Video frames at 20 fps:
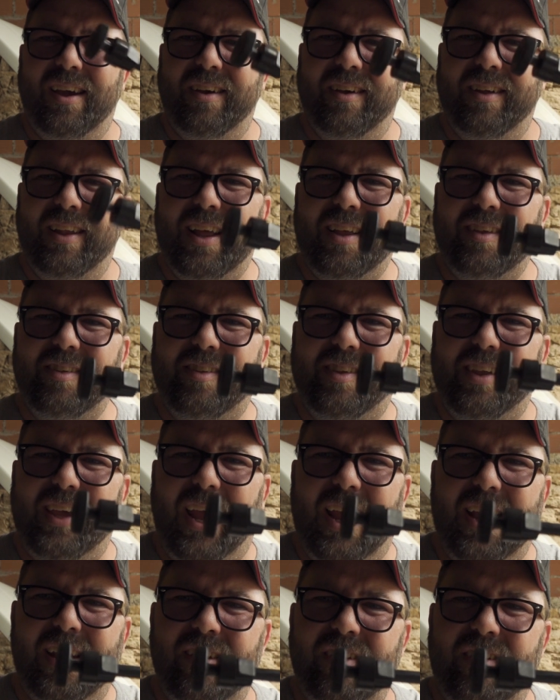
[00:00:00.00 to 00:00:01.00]
And that's
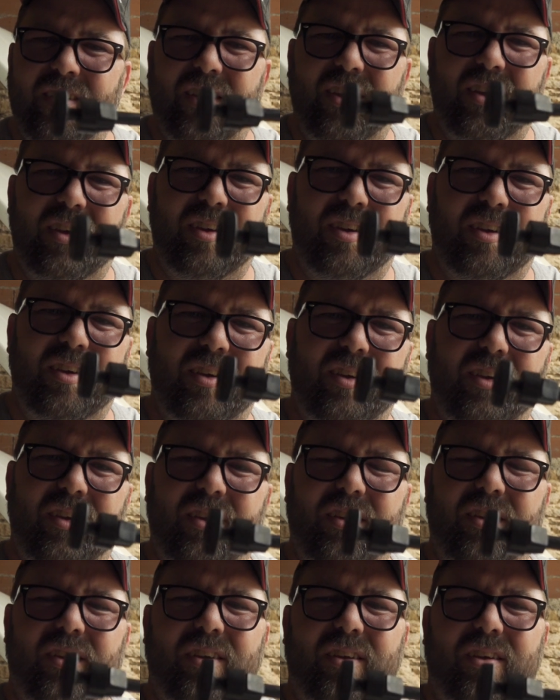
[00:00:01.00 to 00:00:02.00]
the end
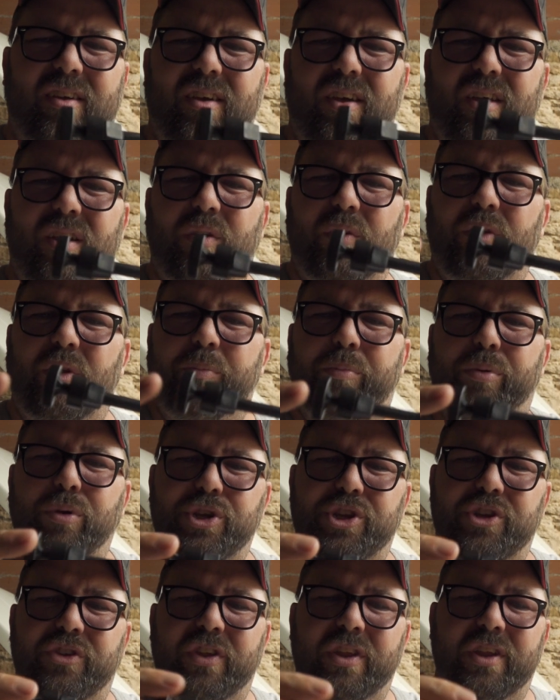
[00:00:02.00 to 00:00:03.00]
that
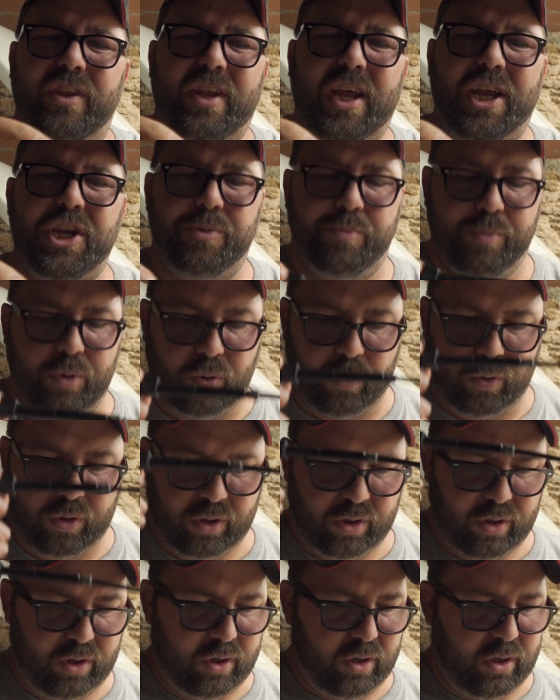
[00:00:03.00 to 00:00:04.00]
pushes in the dashboard.
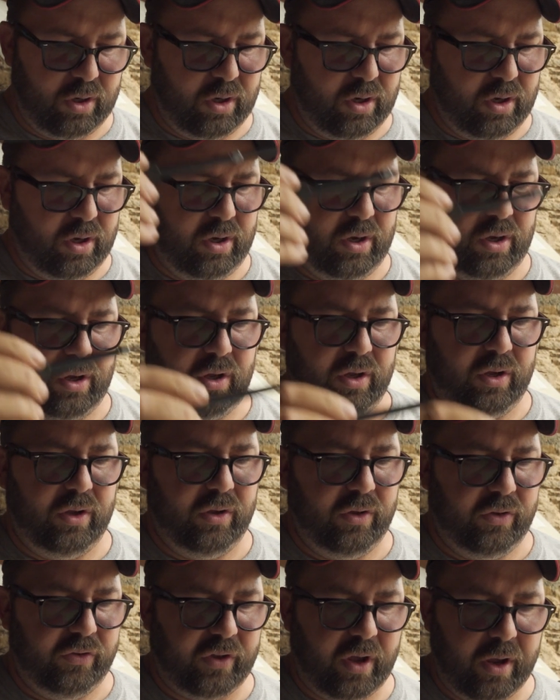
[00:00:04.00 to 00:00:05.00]

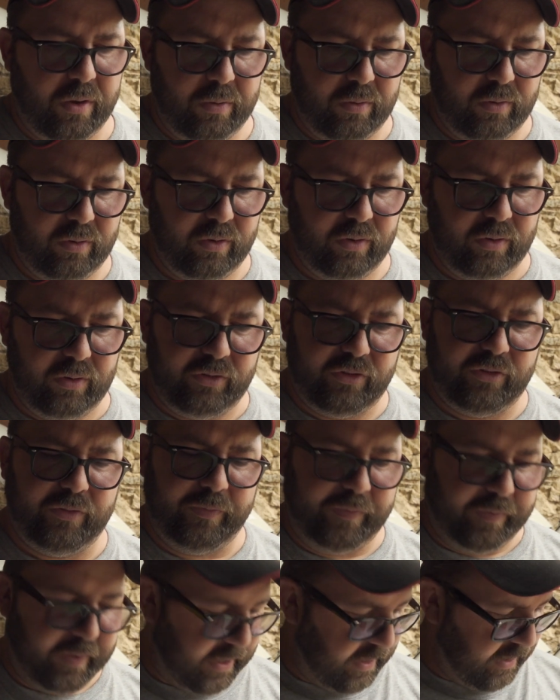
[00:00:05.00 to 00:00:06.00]
So to
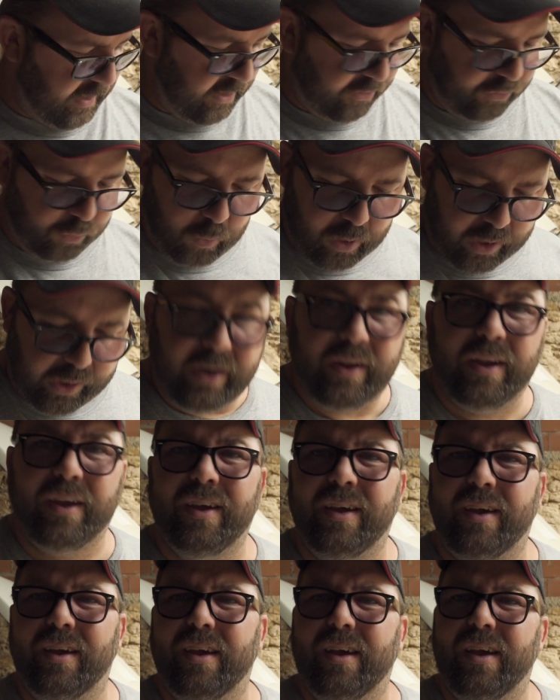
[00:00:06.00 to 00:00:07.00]
fit this one,
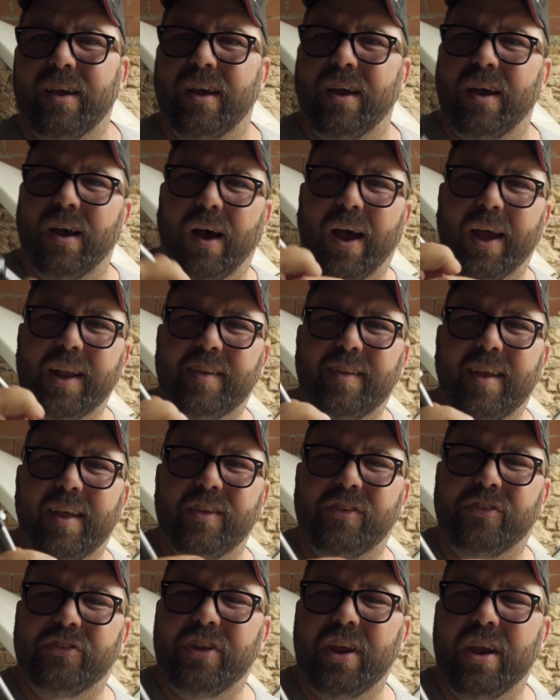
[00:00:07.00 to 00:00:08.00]
I had to
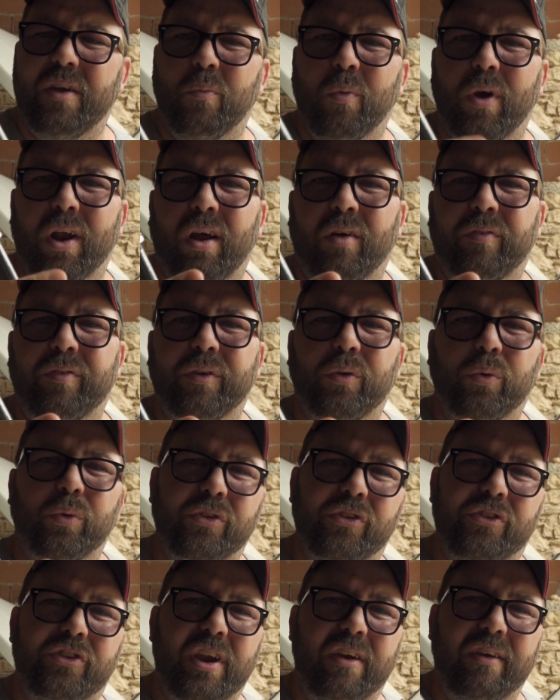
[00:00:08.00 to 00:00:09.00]
take the steering wheel off and all
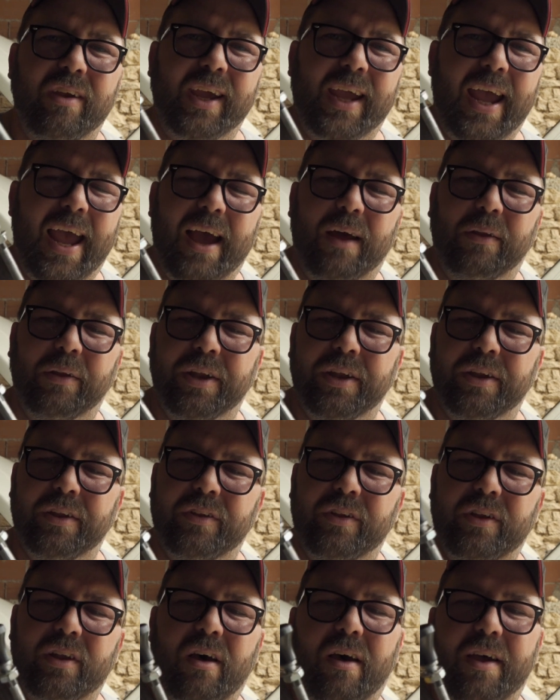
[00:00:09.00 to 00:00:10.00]
the steering cowling
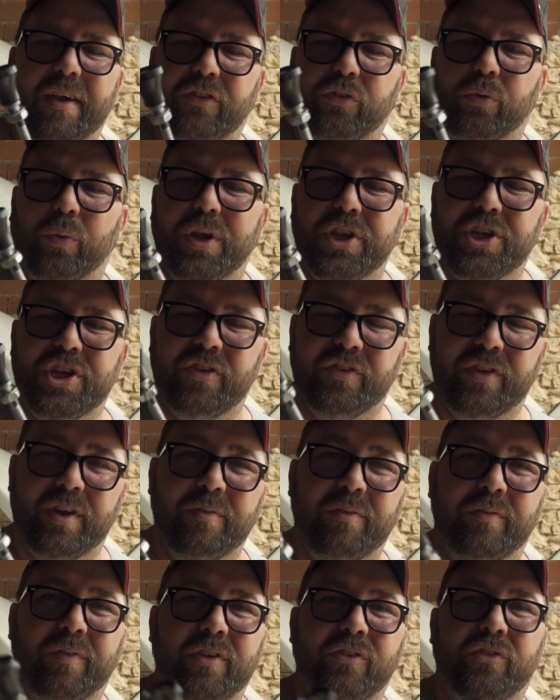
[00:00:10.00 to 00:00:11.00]
and the light switches and
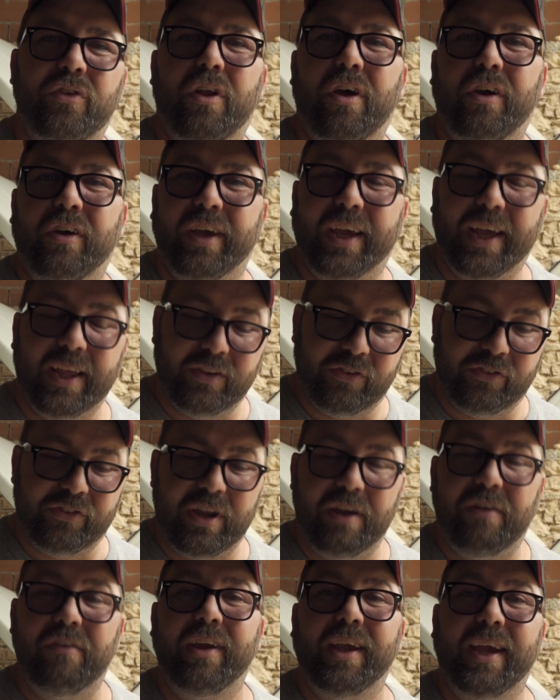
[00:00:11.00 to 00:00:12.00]
everything, so that I could get the
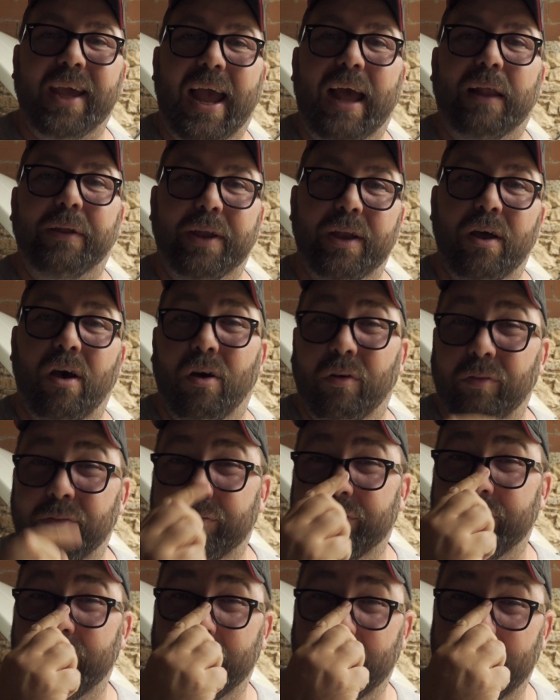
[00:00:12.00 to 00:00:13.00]
steering cowling
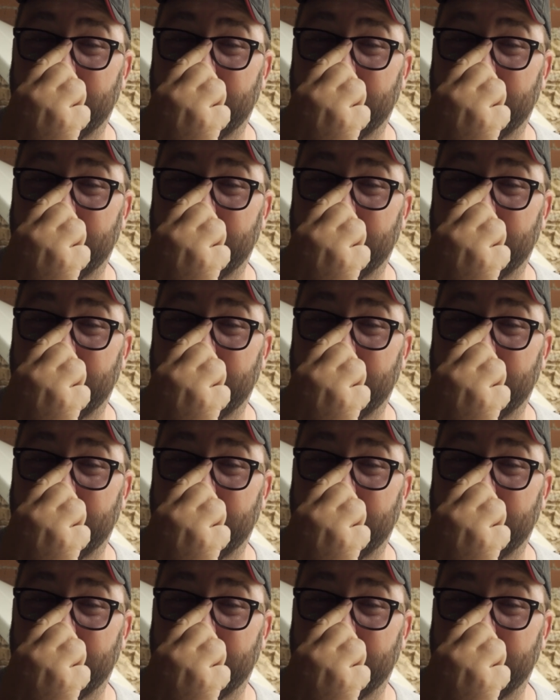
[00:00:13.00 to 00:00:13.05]
off